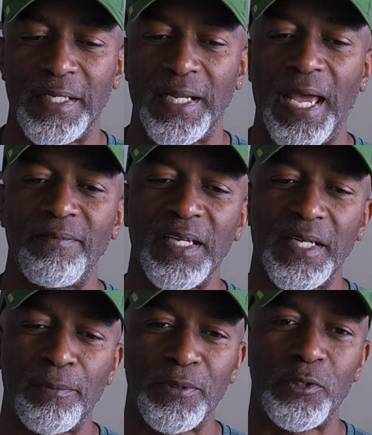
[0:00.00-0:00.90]
And having an
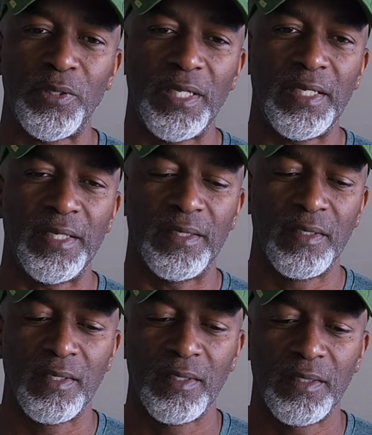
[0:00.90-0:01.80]
opportunity to
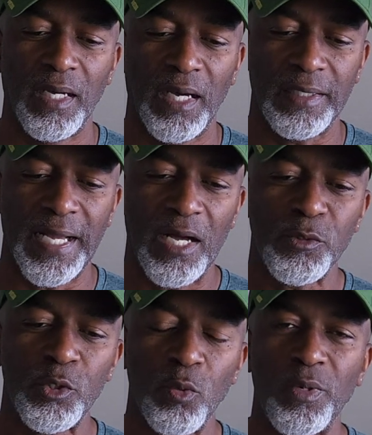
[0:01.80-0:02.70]

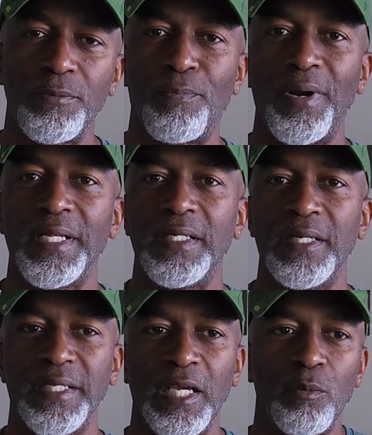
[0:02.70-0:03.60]
counsel with Brenda
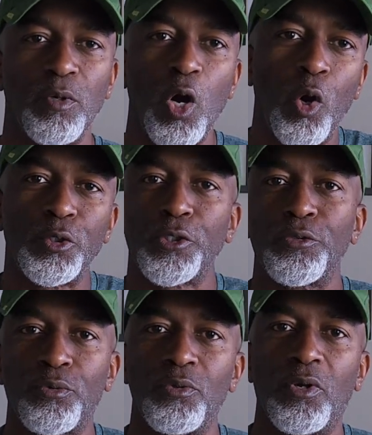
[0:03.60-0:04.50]
and help coach her
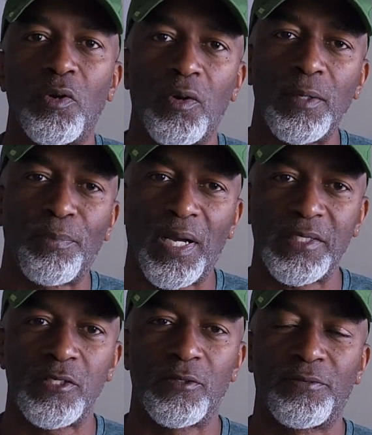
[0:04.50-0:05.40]
through the early
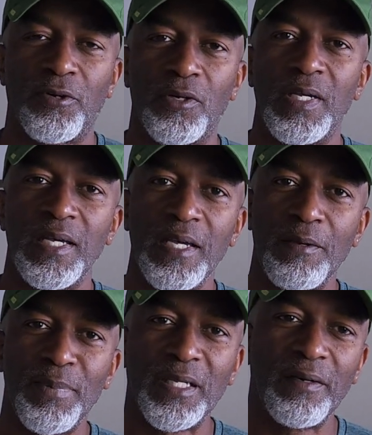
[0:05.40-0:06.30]
process of her
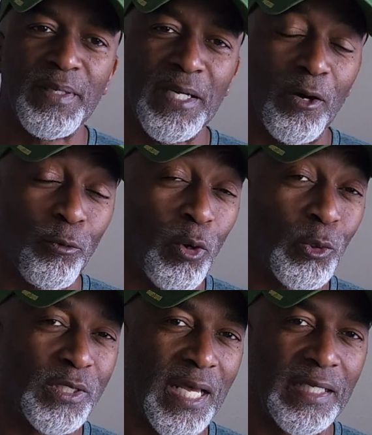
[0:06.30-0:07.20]
becoming a
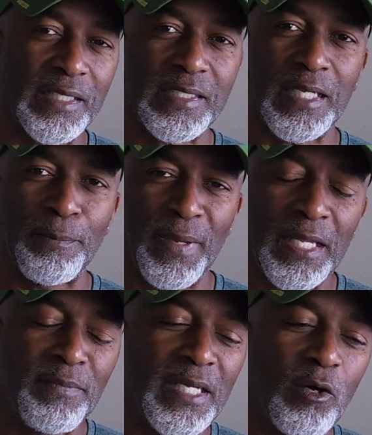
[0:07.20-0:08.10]
road cyclist, it
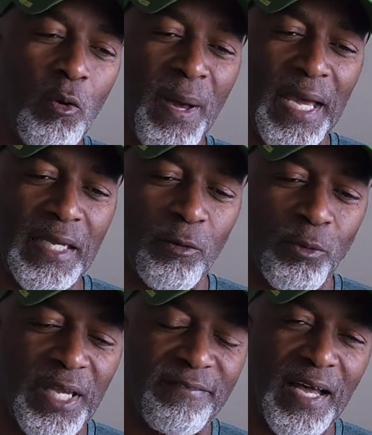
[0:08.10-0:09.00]
made me go back and
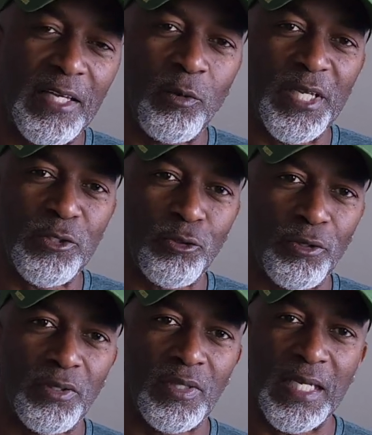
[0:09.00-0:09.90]
reevaluate
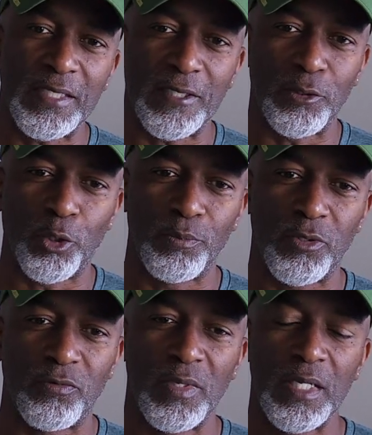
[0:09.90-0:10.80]
certain things in terms
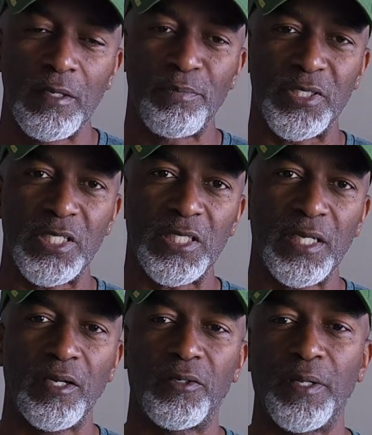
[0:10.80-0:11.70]
of
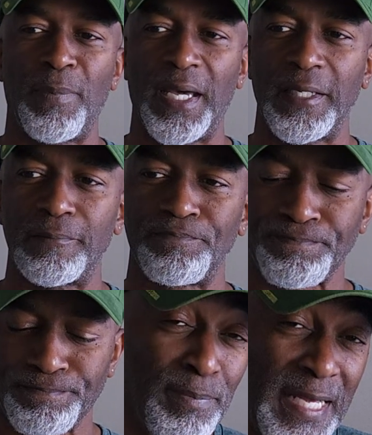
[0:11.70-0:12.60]
positioning on the bike,
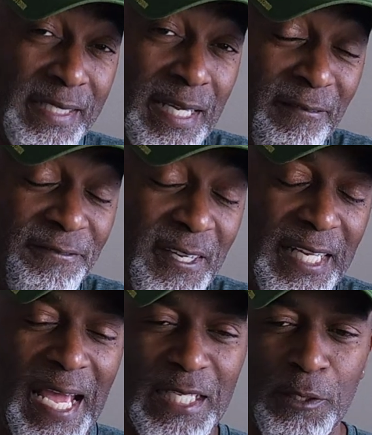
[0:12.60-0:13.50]
basic
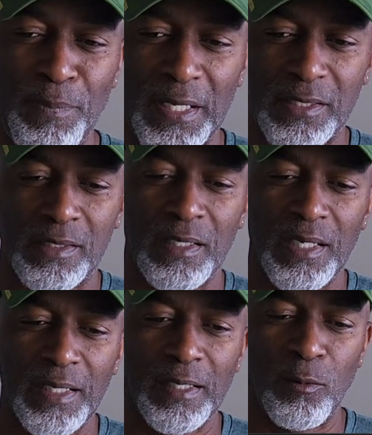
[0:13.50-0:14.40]
fit aspects,
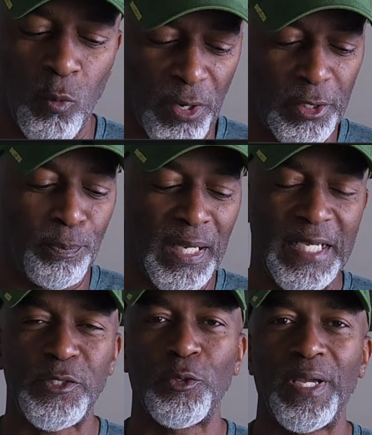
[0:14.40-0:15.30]
where you
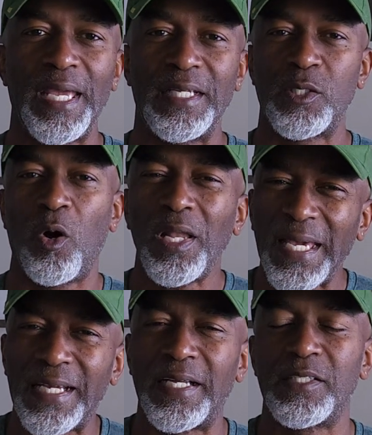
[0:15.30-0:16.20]
place your hands, all
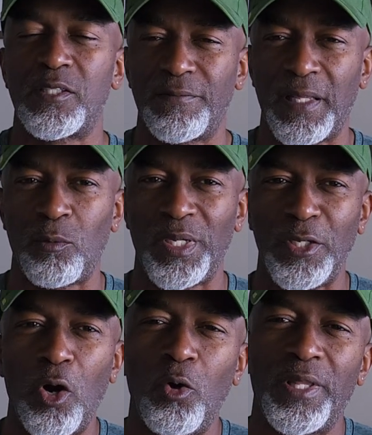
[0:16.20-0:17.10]
that kind of stuff that we
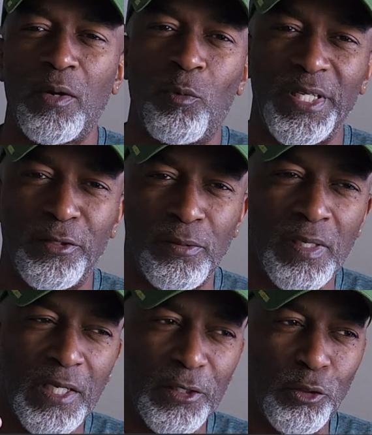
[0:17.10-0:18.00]
know that we
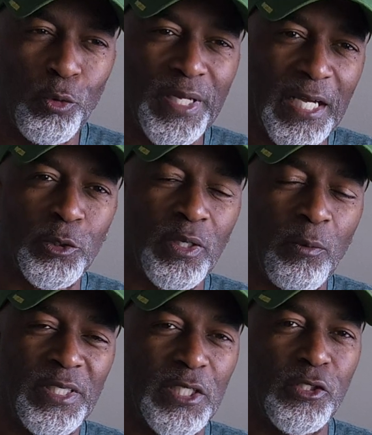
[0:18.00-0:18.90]
do naturally,
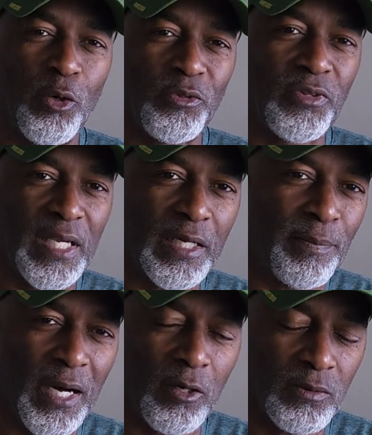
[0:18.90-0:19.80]
we just don't think
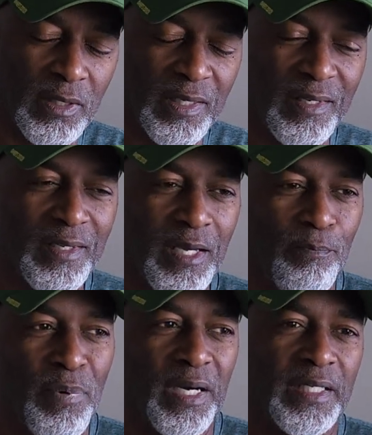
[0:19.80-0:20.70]
about,
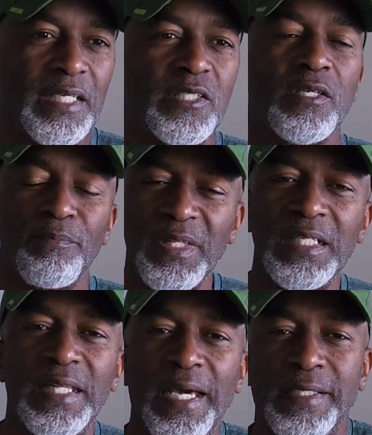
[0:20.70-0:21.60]
but it's
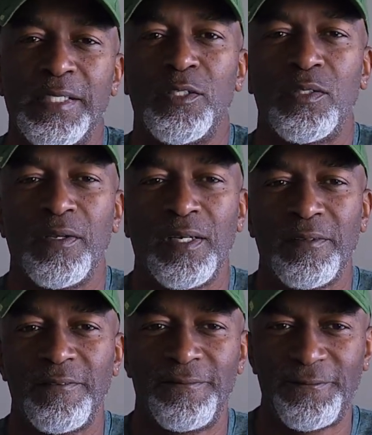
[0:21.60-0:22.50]
something that is
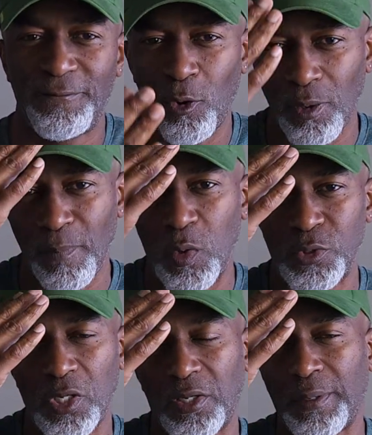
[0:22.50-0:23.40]

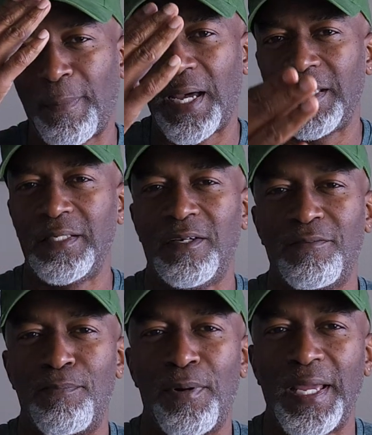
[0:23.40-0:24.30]
foremost on the mind
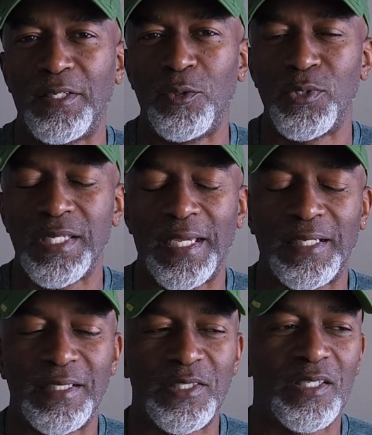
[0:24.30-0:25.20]
of brand new
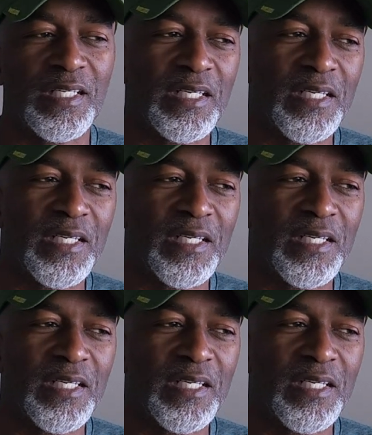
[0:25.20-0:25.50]
cyclists.